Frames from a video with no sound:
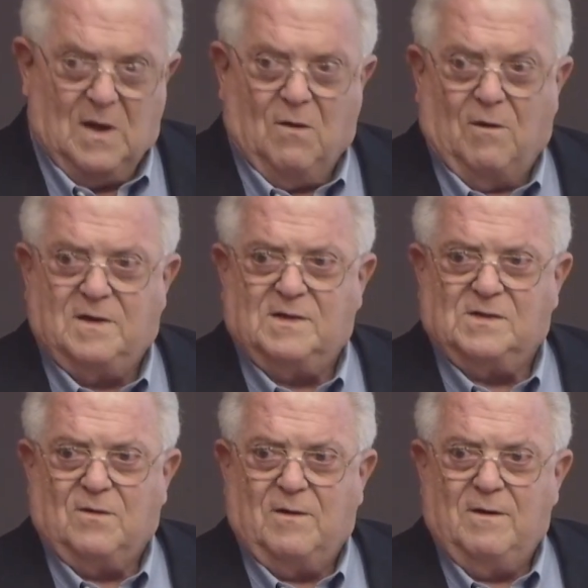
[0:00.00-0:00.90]
or
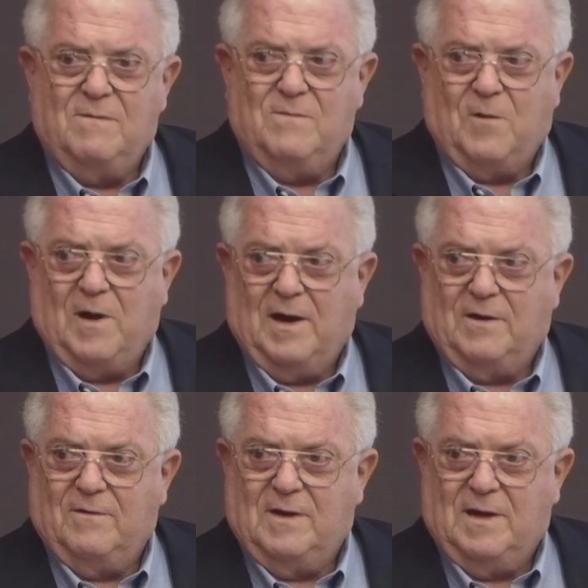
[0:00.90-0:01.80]
disorder more
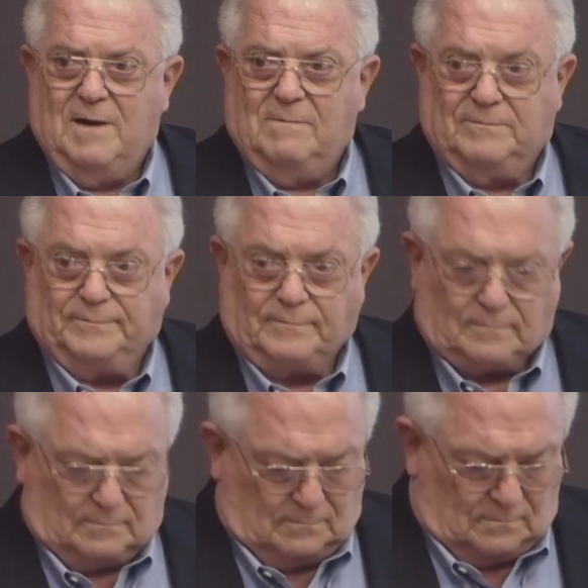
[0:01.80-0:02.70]
accurately,
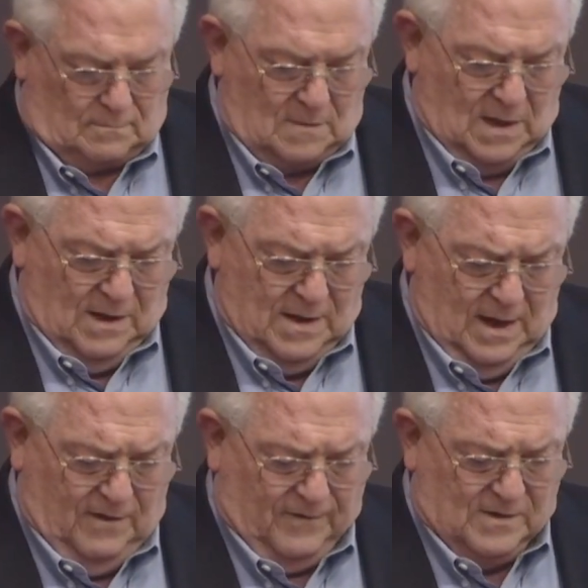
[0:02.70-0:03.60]
the
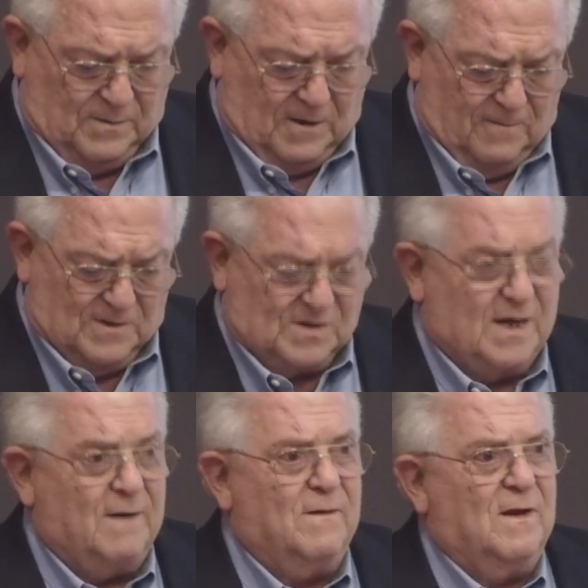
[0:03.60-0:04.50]
need for
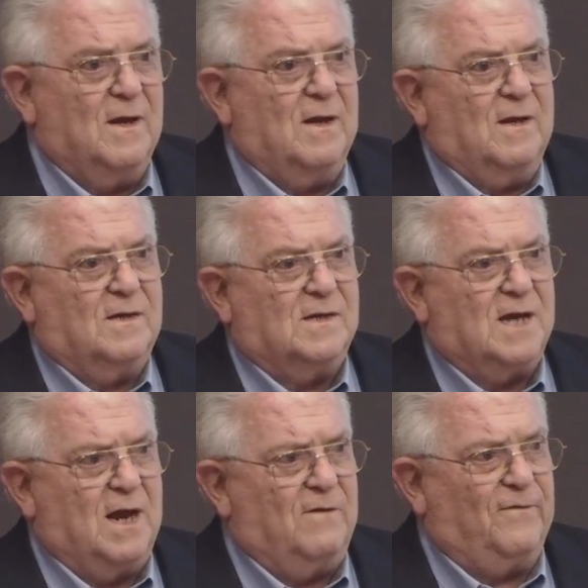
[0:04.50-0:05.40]
diplomacy to
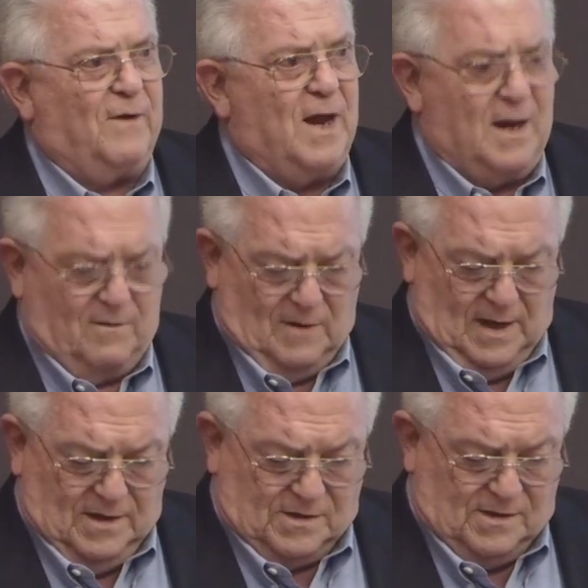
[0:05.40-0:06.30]
tend fraying
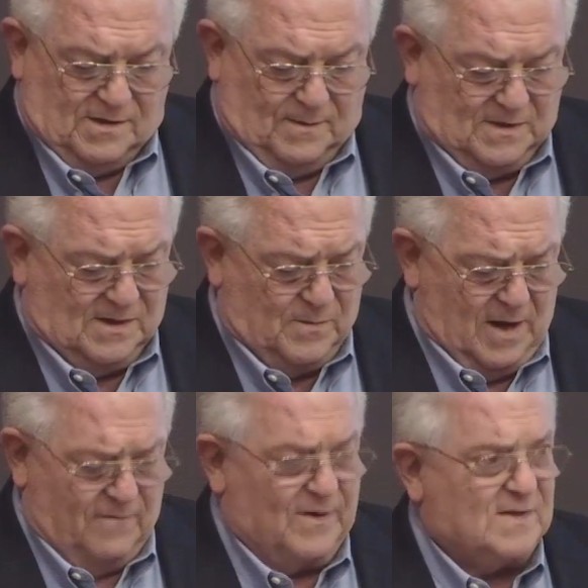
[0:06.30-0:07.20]
relationships is
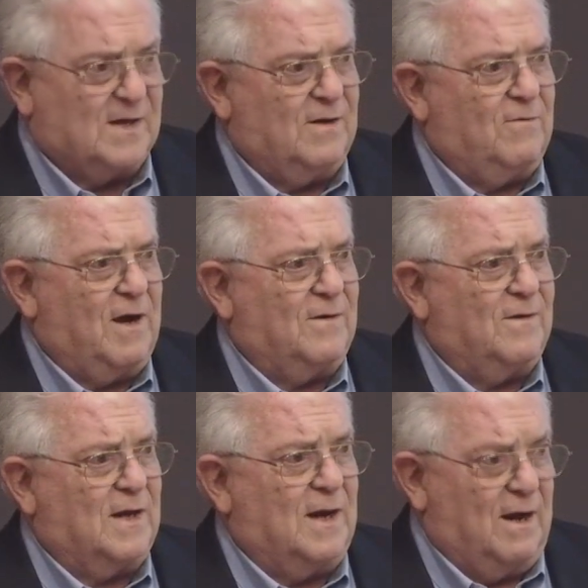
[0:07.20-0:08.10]
manifestly greater
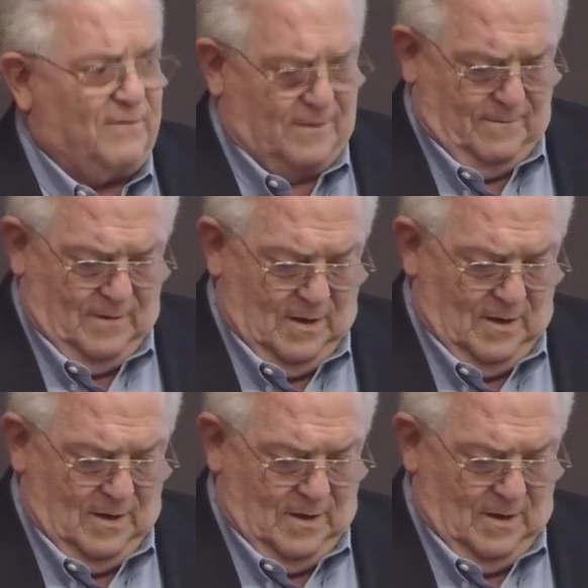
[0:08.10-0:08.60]
than ever.